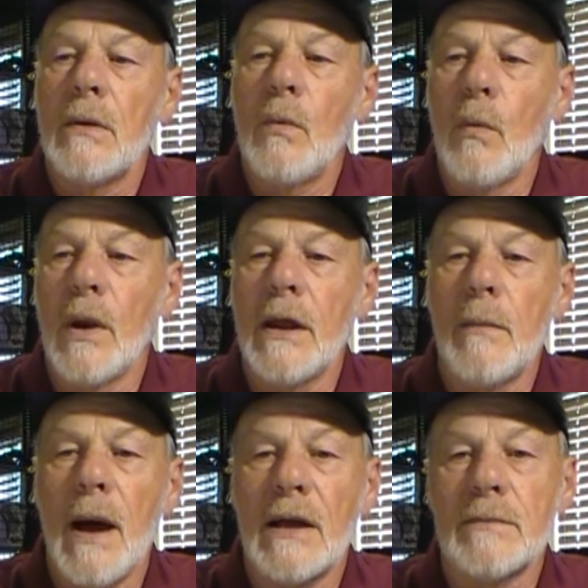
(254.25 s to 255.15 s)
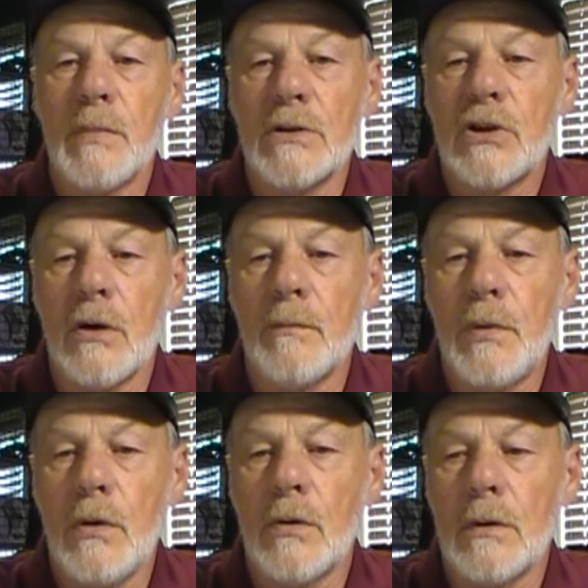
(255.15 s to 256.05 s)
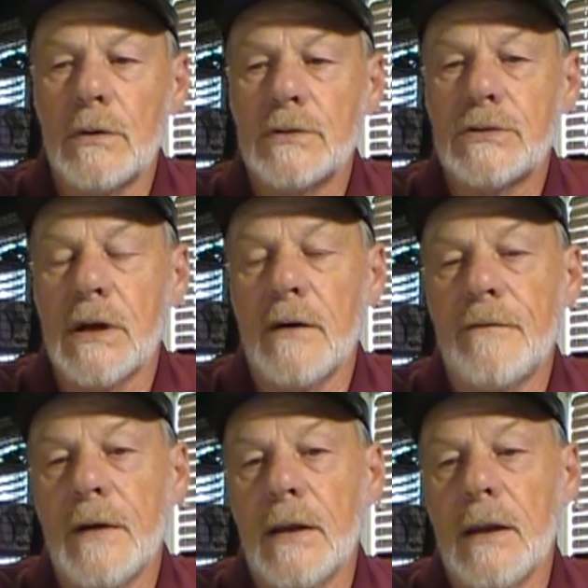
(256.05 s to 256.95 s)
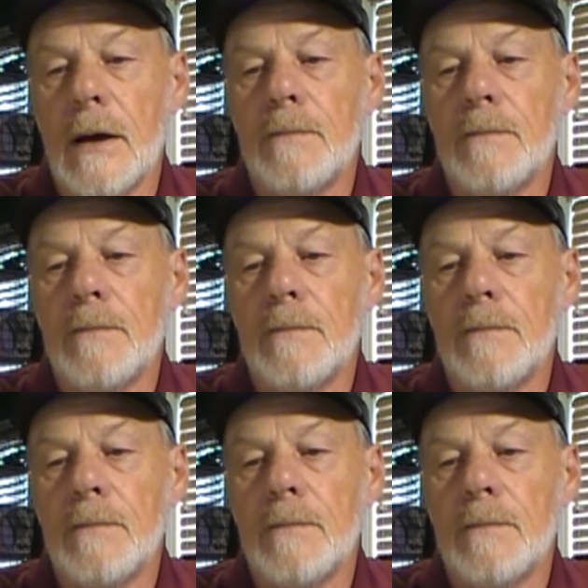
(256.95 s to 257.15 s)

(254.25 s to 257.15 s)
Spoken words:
We went in to buy a bunch of computer stuff, and